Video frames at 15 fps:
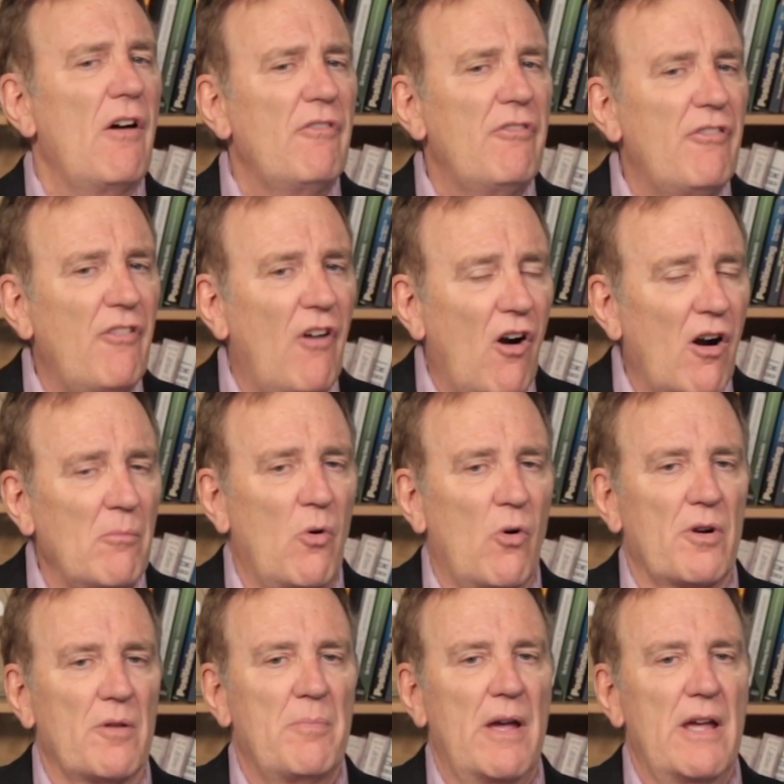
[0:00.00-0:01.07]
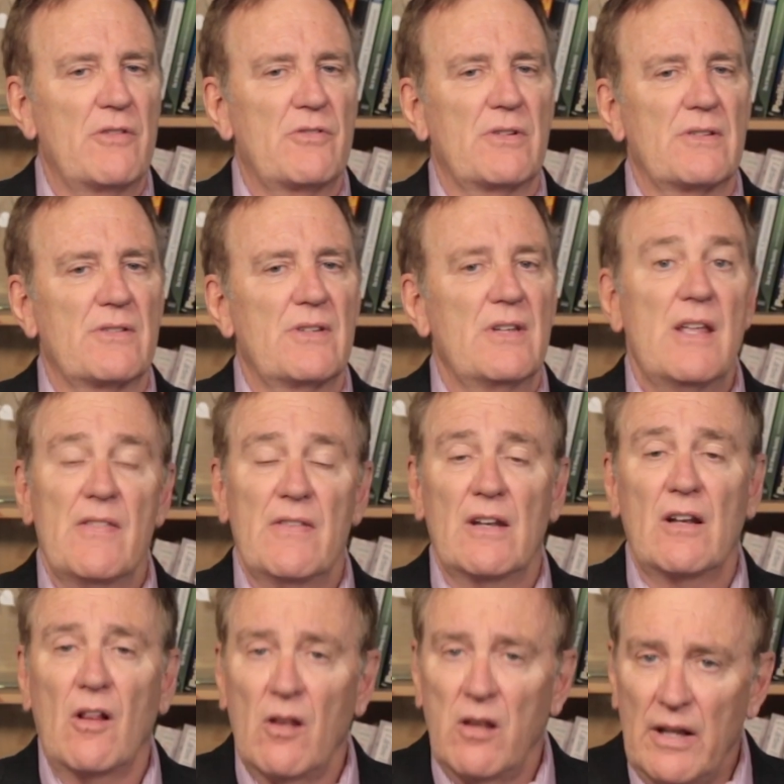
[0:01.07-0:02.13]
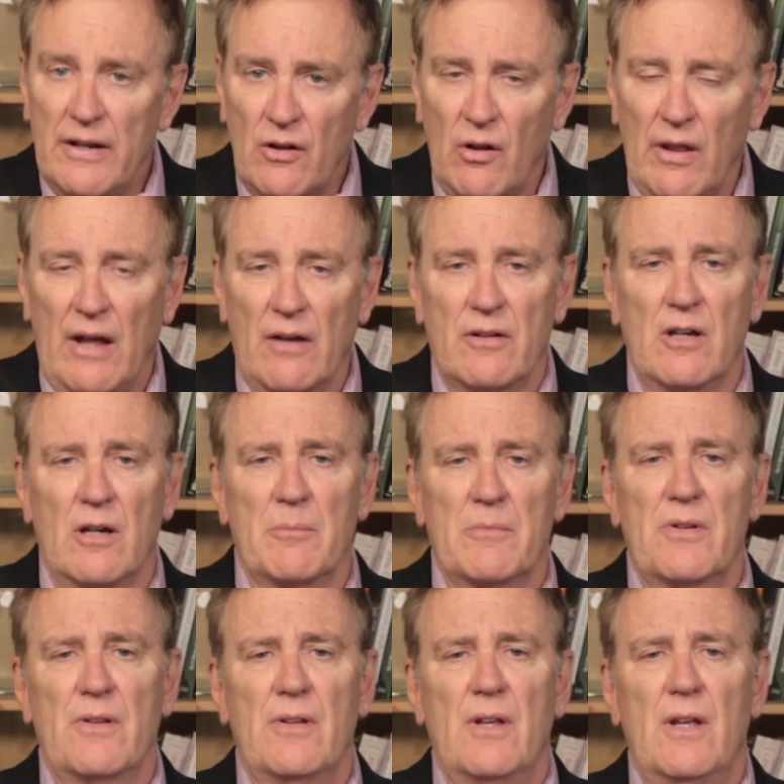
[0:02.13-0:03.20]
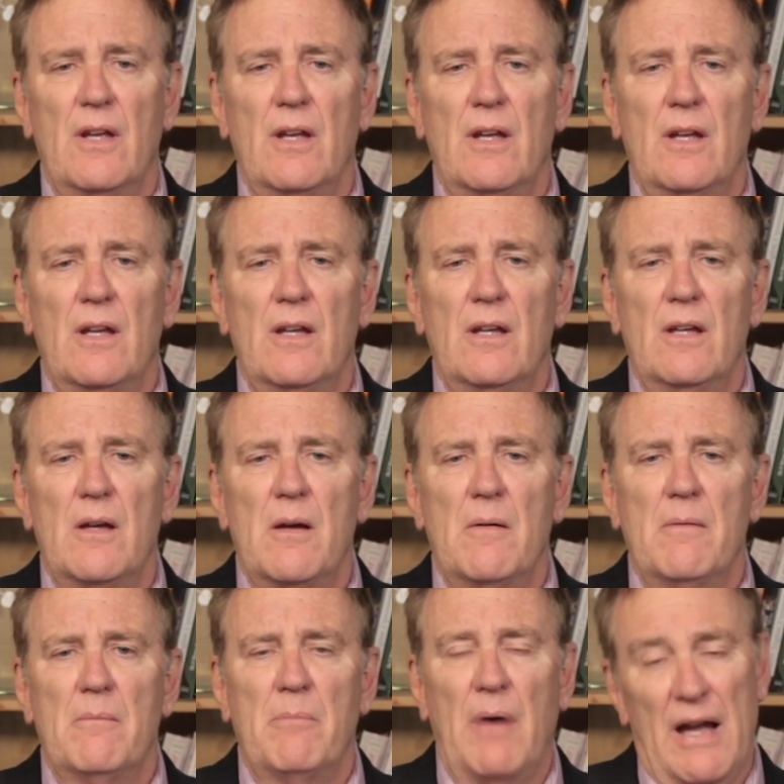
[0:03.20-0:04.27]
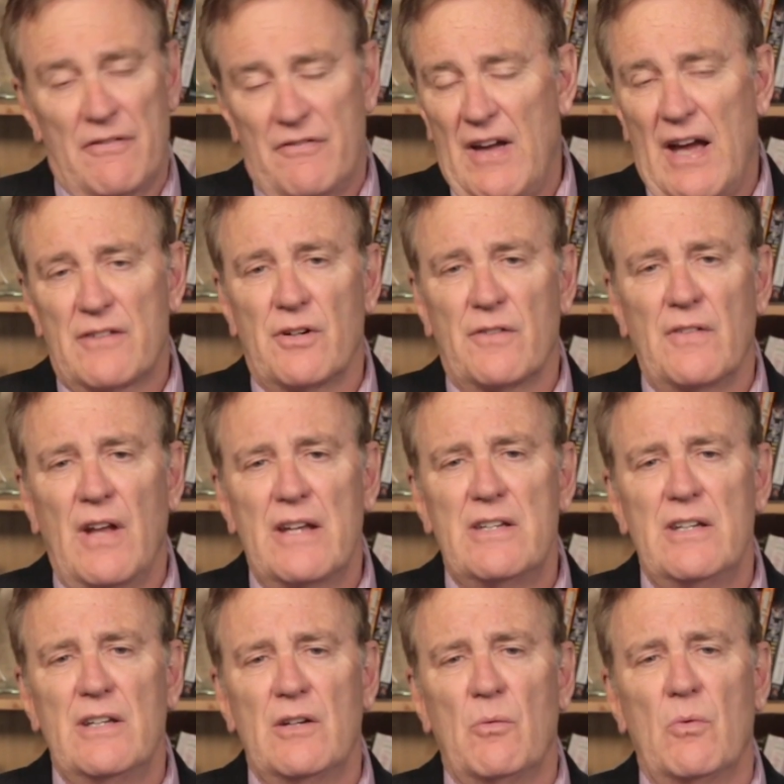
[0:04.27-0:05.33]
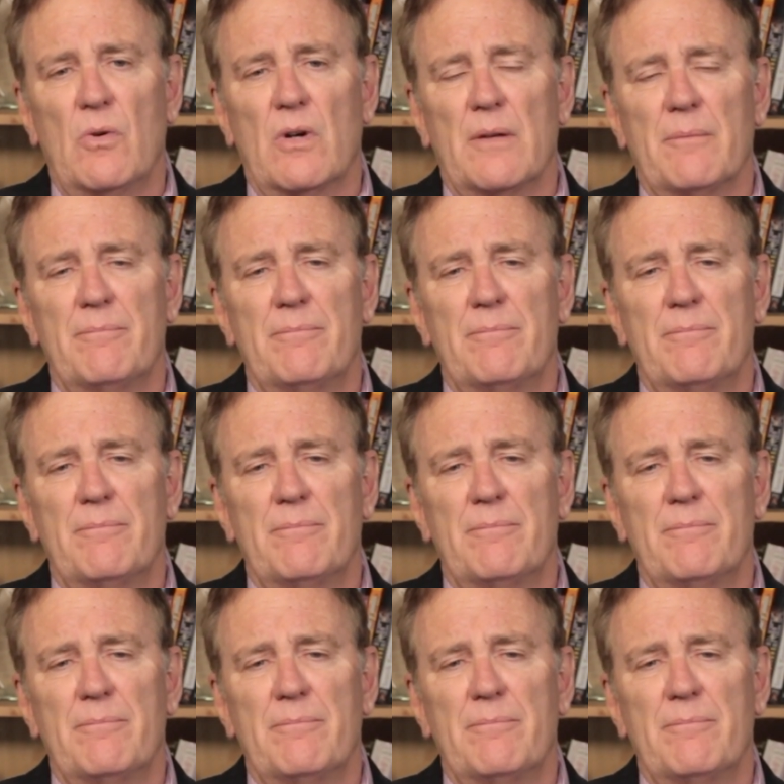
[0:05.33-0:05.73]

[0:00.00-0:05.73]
far more to patients than clinical outcomes, by a factor of 19 to 1.